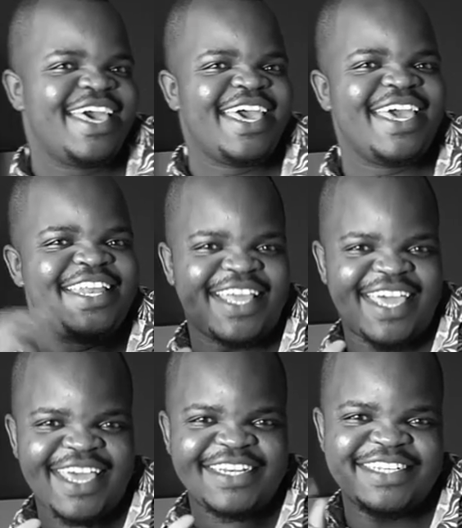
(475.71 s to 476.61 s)
and
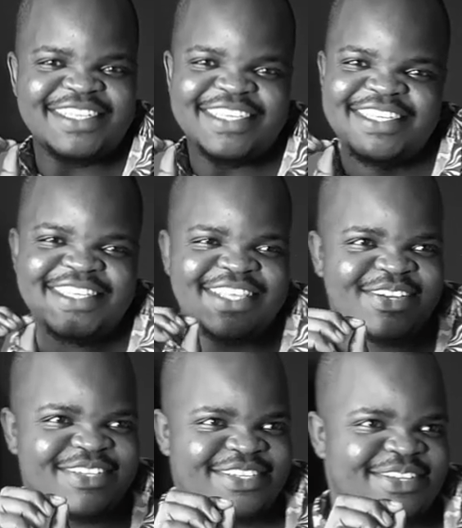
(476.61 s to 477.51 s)
get a
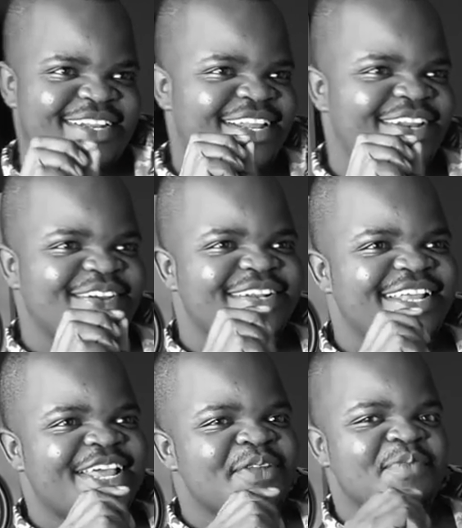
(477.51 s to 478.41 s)
60,000 Jala loan
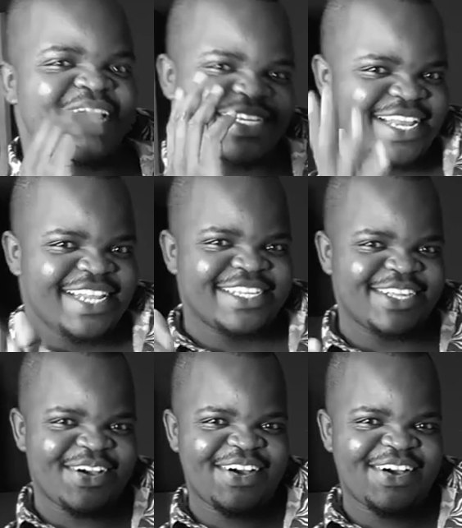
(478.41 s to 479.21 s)
and buy Telecel.